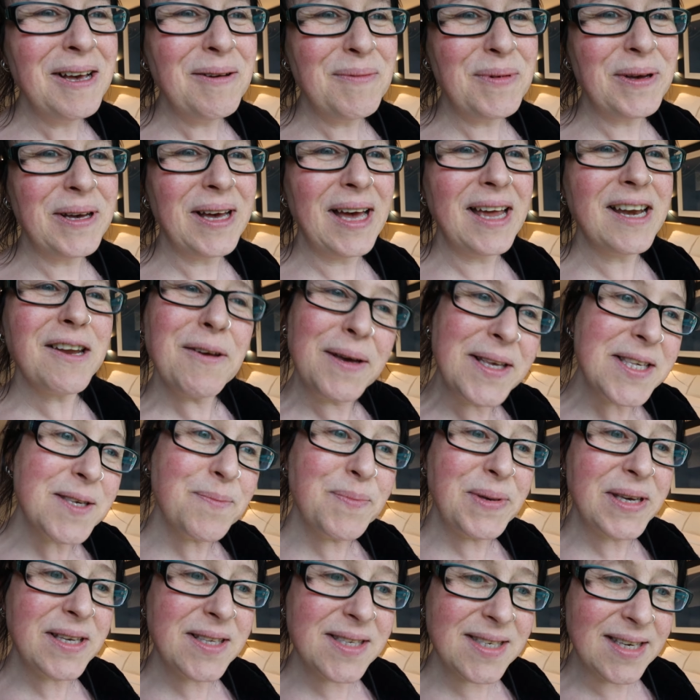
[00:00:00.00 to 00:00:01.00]
But anyway, it's a
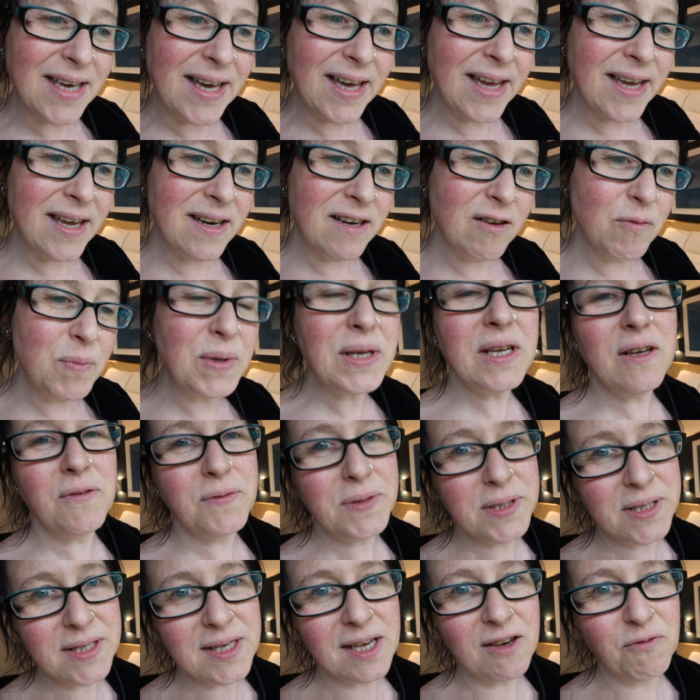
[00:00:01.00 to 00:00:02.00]
big day and it'll be
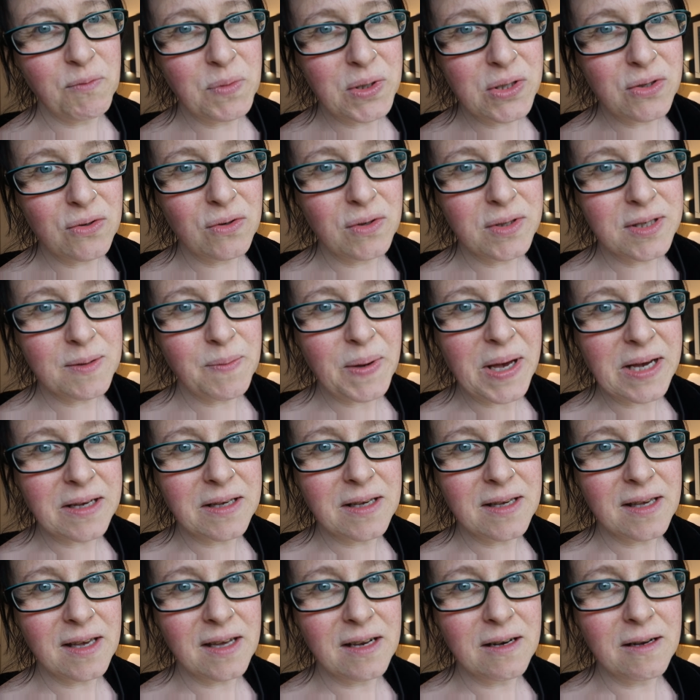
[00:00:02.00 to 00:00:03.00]
lovely to have my daughter back
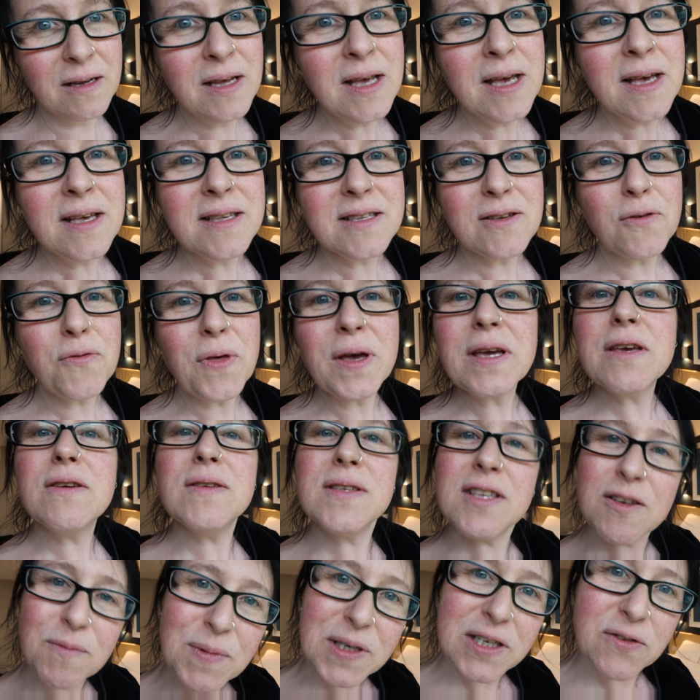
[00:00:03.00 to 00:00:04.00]
again. So thank you
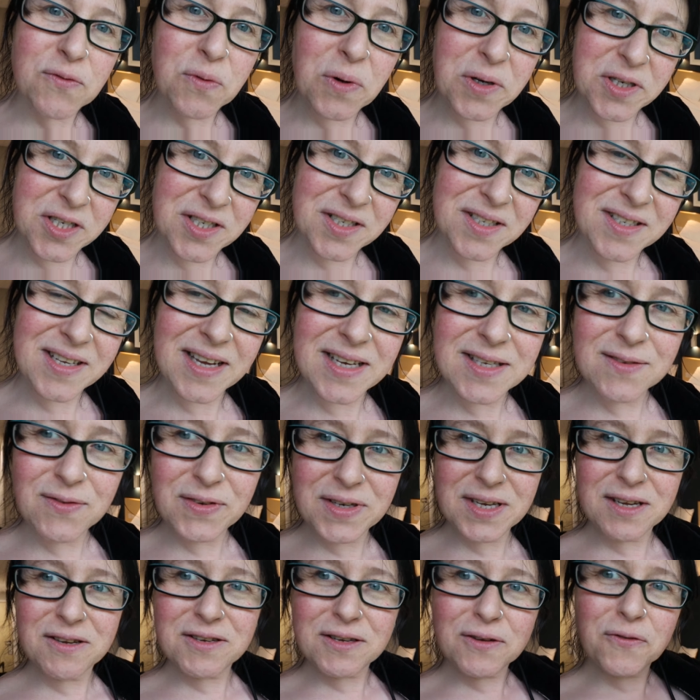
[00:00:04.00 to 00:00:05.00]
so much for watching today's
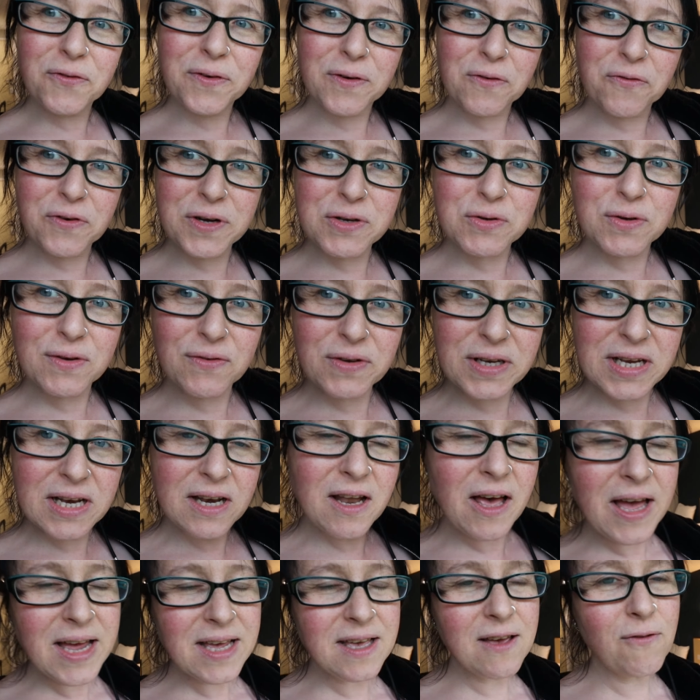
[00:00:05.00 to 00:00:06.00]
video. Do feel free to give it a
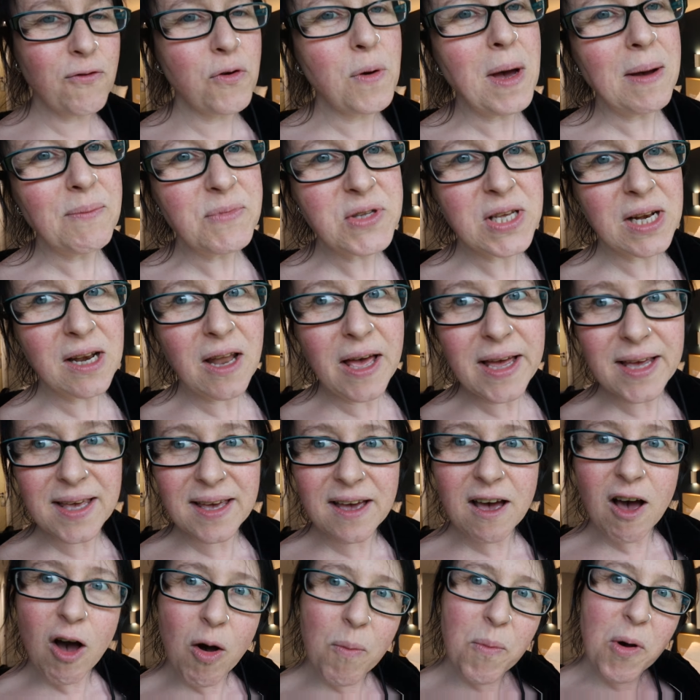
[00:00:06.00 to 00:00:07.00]
like if you happen to like
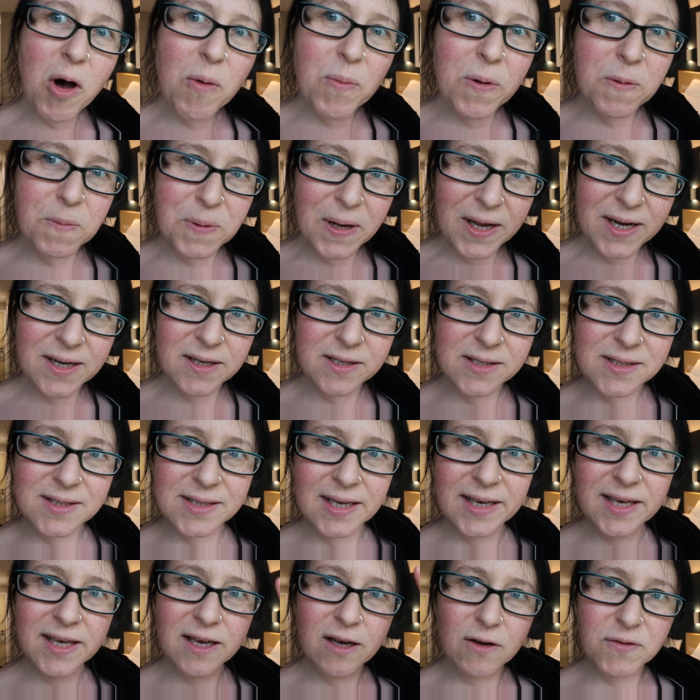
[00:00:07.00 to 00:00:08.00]
it. I'll pop a
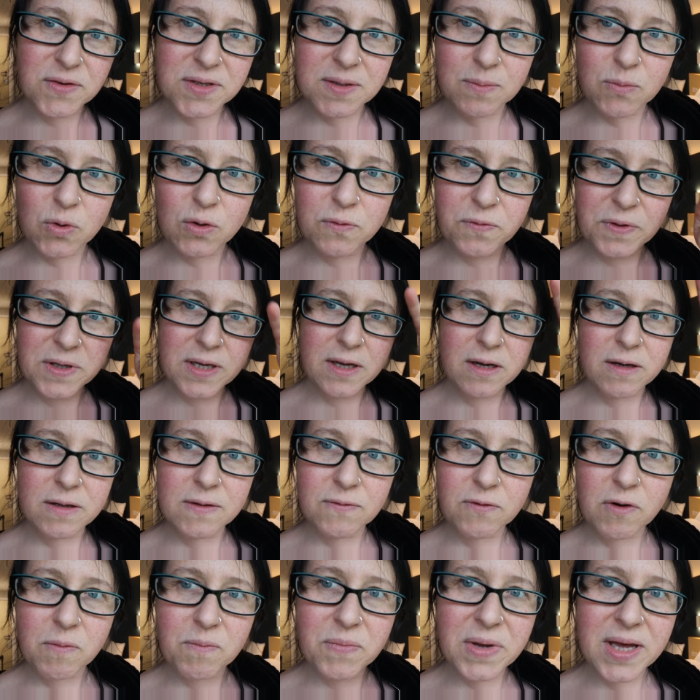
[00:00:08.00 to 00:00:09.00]
playlist here of some more
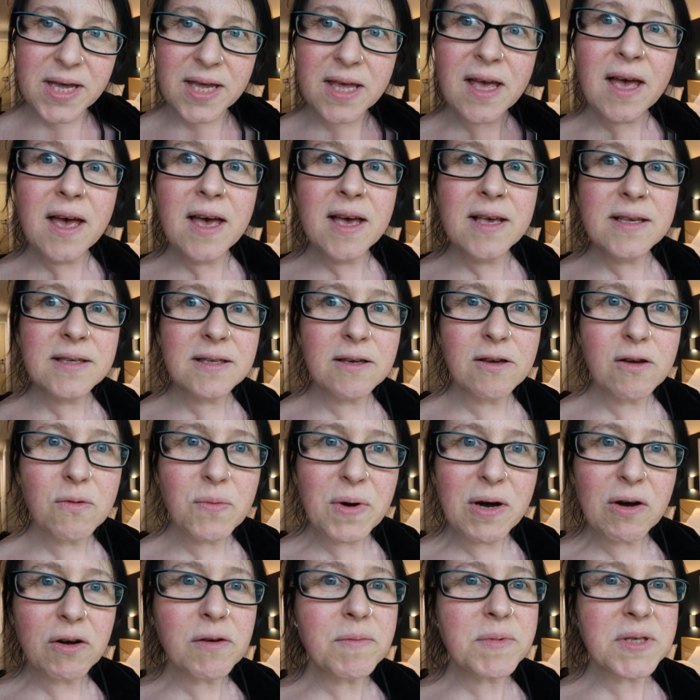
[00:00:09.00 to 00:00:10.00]
videos from me, so you're
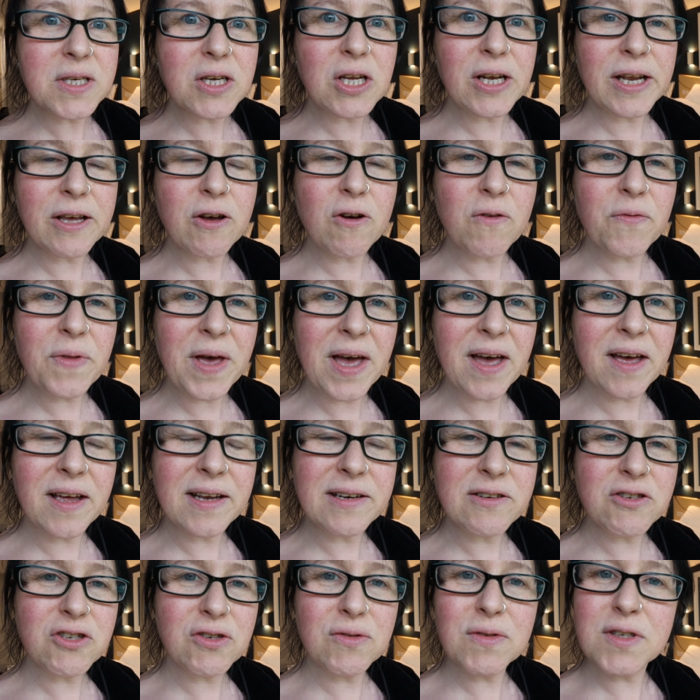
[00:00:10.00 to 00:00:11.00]
welcome to click on that
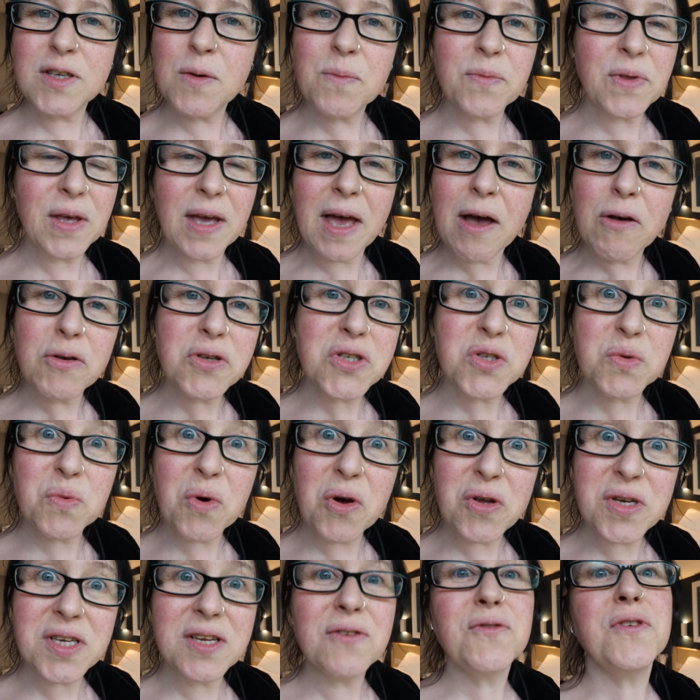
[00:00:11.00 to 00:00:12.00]
and choose something else to
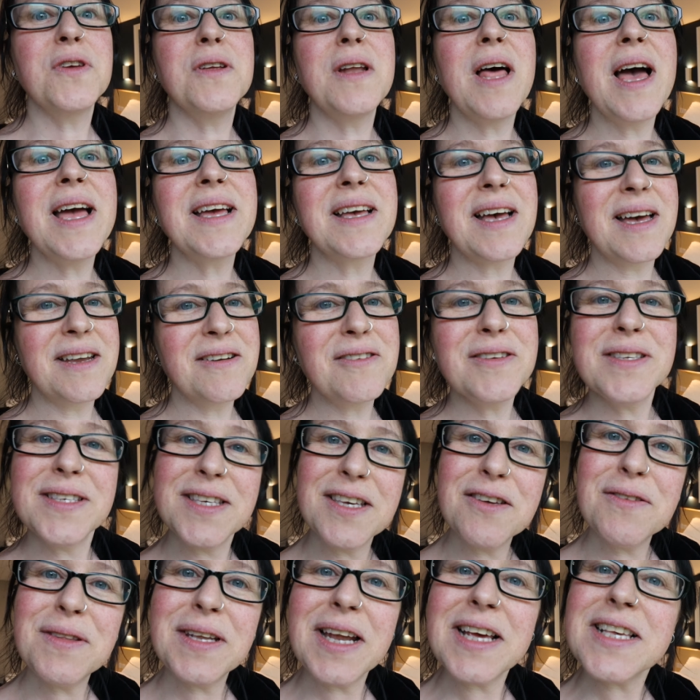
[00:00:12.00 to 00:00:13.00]
watch if you like, and I'll
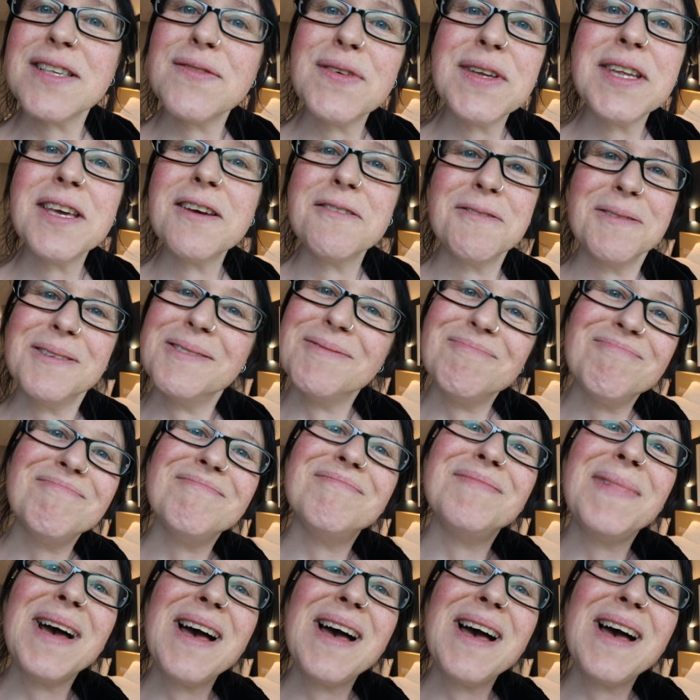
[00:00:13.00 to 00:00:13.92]
see you in the next video.